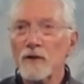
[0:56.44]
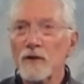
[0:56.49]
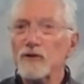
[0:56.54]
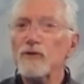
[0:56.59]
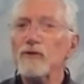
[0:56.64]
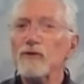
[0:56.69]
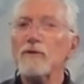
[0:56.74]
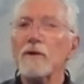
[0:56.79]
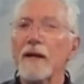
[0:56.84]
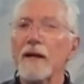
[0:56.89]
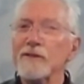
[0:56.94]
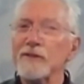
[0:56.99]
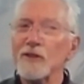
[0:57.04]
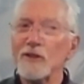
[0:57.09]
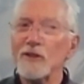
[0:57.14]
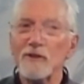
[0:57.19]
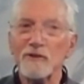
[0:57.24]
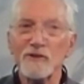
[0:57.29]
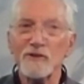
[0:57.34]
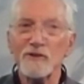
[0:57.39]
too
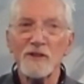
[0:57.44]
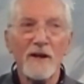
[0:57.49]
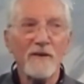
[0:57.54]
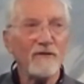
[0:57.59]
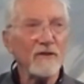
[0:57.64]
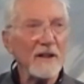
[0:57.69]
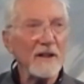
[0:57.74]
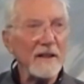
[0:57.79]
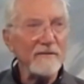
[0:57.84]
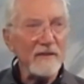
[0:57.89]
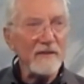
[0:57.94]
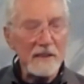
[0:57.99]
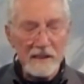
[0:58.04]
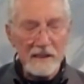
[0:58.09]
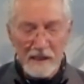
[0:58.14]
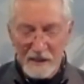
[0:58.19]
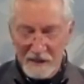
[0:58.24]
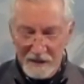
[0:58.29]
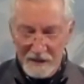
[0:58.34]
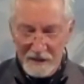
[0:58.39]
crazy yourself living
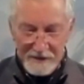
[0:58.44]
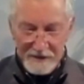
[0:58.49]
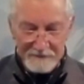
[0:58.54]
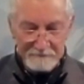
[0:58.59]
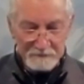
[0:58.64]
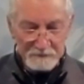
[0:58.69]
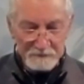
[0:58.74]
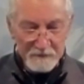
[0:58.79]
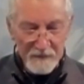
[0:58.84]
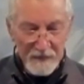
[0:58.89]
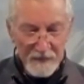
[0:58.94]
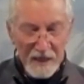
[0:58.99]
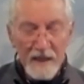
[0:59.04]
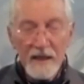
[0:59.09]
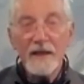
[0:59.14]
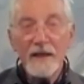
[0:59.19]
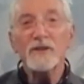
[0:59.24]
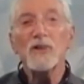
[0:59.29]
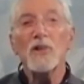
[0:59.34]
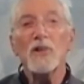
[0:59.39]
in it.
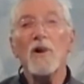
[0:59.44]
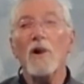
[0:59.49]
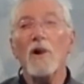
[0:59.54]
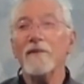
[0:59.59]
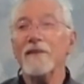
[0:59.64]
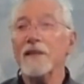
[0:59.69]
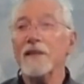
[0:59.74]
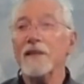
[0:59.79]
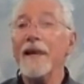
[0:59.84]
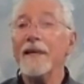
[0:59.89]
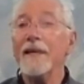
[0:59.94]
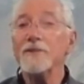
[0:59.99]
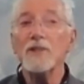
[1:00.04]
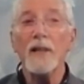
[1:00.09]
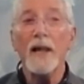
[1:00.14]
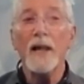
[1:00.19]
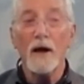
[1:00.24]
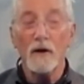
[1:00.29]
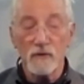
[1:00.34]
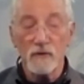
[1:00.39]
It's called The Guest
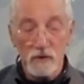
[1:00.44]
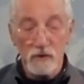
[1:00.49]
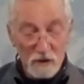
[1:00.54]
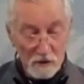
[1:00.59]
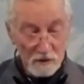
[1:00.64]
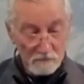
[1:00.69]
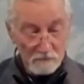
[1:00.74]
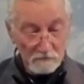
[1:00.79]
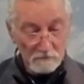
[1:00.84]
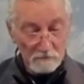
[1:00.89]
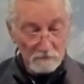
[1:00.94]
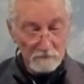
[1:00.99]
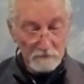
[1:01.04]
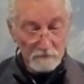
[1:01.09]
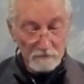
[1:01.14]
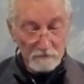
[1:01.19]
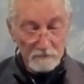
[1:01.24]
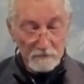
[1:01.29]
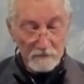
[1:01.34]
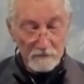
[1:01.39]
House.
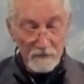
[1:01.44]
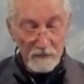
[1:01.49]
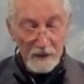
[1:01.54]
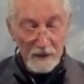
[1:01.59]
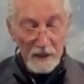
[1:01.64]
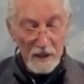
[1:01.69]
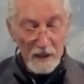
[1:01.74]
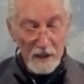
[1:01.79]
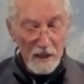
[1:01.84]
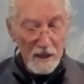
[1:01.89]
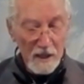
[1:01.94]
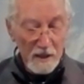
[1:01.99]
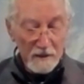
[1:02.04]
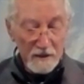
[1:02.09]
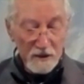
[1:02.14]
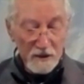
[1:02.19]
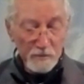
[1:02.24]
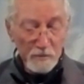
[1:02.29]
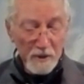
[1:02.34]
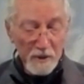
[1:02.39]

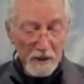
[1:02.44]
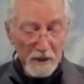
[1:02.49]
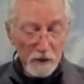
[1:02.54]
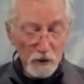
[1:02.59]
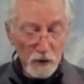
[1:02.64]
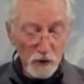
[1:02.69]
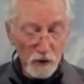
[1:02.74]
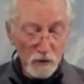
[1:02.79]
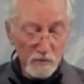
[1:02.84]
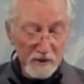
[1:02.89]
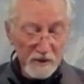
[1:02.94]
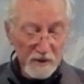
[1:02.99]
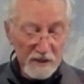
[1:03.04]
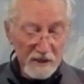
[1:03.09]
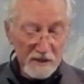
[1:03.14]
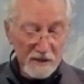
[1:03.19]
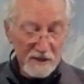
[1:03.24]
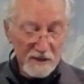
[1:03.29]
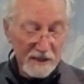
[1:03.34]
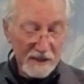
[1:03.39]
This being human
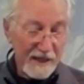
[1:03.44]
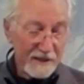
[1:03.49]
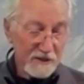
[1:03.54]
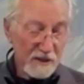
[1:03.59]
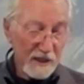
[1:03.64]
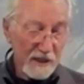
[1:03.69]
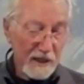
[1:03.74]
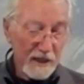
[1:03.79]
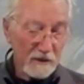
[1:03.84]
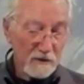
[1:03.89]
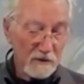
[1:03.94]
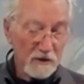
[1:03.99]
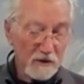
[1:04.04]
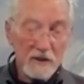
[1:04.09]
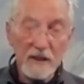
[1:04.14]
is a guest house.